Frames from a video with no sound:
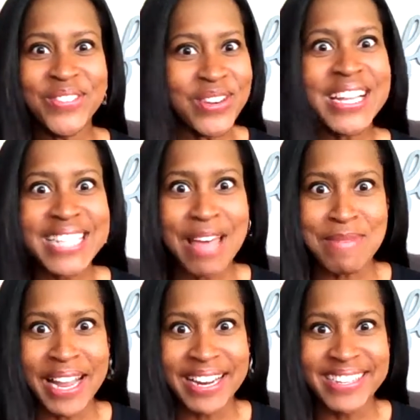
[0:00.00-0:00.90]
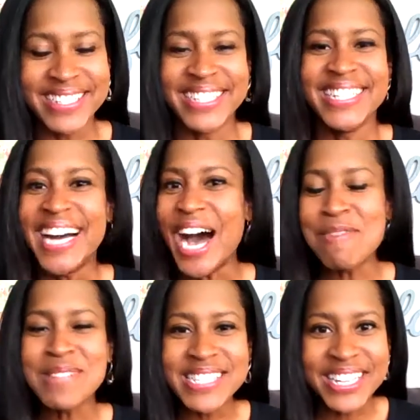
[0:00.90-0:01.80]
What does that mean?
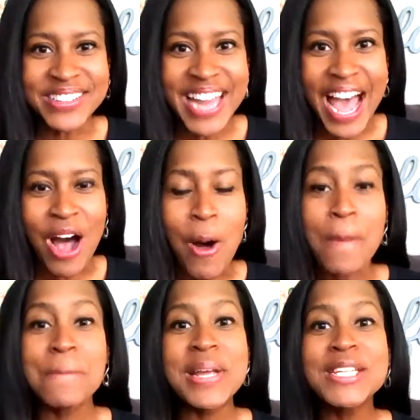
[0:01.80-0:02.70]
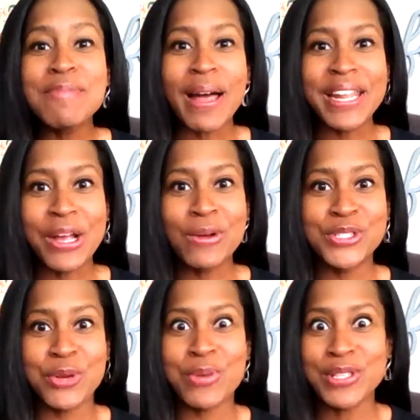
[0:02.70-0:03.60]
Up until now, Beachbody
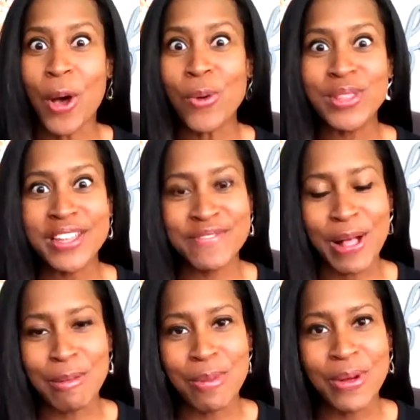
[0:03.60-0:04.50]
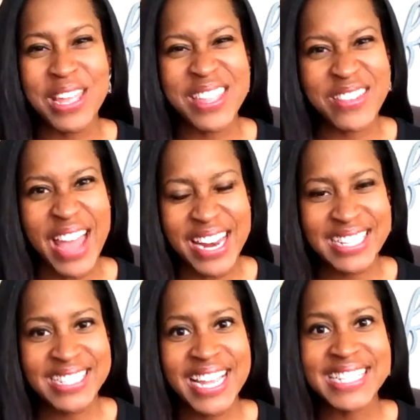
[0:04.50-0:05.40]
coaching was only available in the
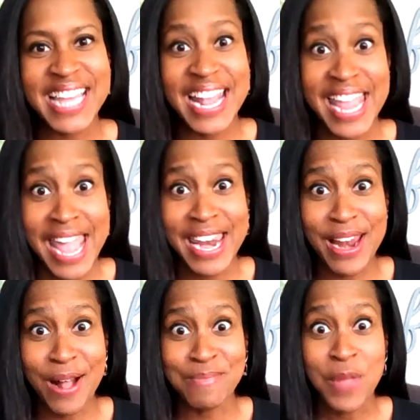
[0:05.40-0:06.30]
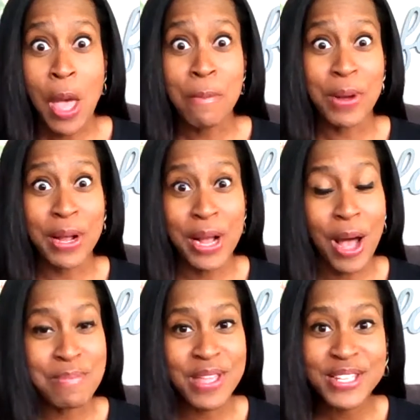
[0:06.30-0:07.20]
United States and Canada, but
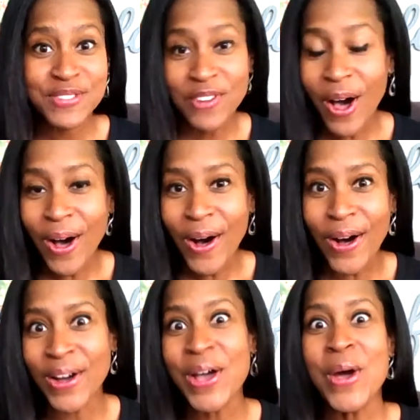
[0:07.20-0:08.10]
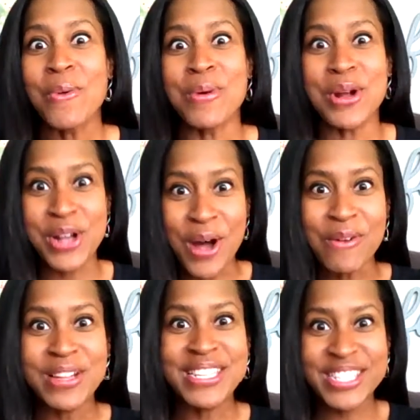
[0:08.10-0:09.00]
come this fall, we're
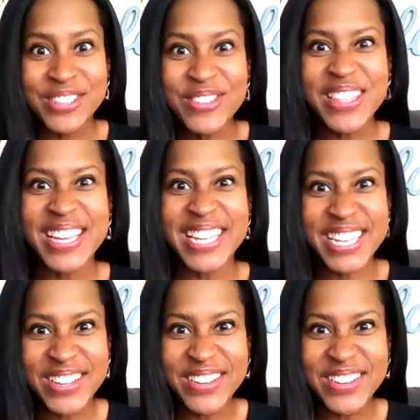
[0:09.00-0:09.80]
going to the